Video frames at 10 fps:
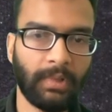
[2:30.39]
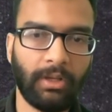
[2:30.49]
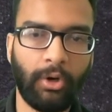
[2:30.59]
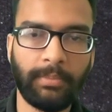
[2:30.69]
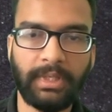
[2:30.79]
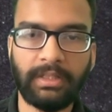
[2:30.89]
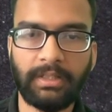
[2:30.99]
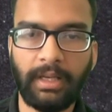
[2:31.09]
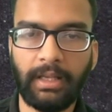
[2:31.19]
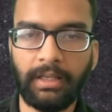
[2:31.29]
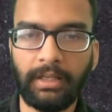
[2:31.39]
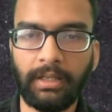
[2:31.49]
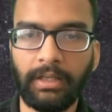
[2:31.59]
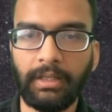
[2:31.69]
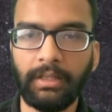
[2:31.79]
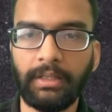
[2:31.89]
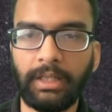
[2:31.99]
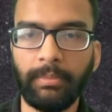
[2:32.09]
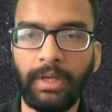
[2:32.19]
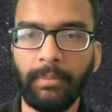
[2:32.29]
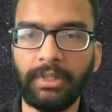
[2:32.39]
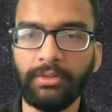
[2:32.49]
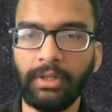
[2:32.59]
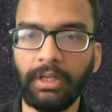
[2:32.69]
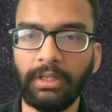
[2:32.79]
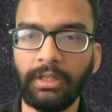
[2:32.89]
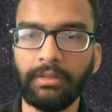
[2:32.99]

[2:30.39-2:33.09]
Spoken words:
objects like dbms connector.